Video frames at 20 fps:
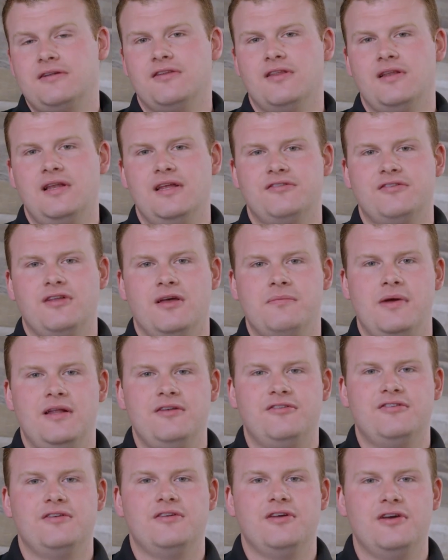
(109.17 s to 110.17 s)
to the list I
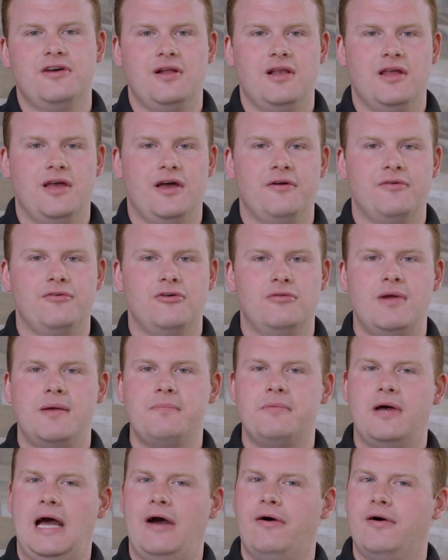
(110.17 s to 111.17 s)
mentioned earlier,
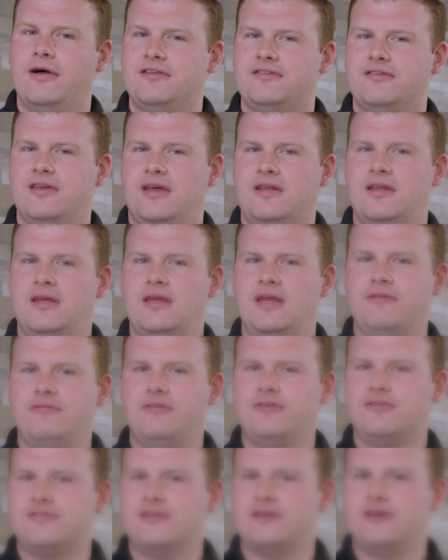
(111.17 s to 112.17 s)
remember how I said if
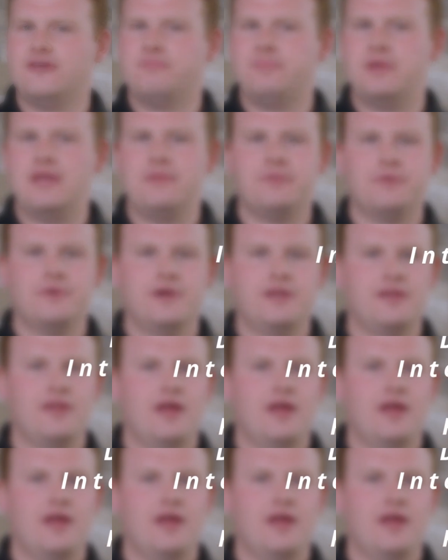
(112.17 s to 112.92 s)
you serve people in